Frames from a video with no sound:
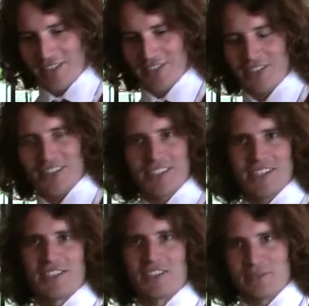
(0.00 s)
alongside
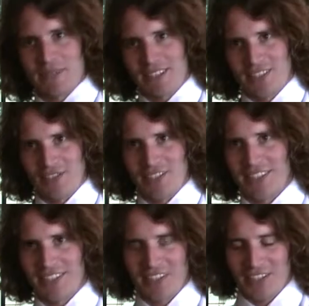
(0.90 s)
it as I was making the
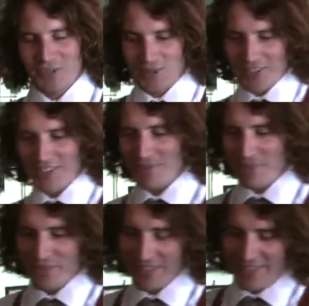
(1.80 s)
drink, and it kind of all tied in
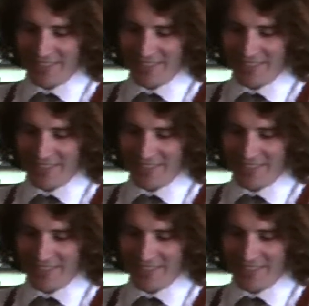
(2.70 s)
with it.